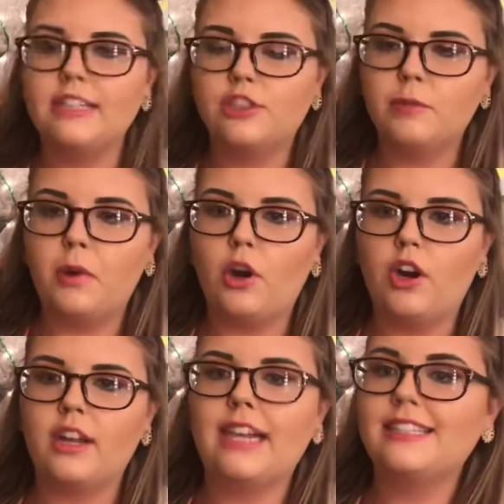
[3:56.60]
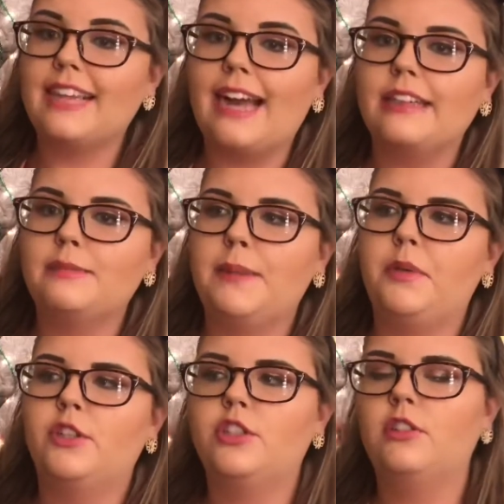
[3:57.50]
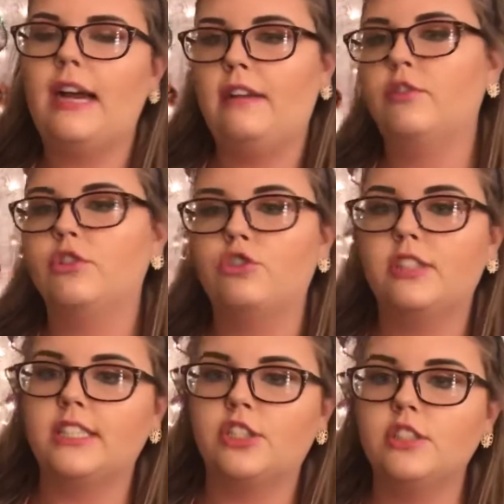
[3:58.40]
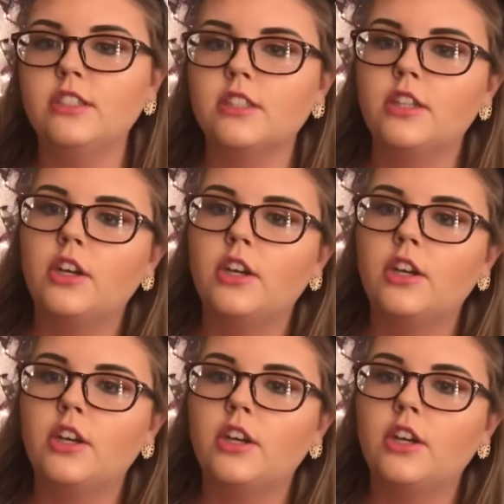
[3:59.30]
get into the park as a cast member until after traditions.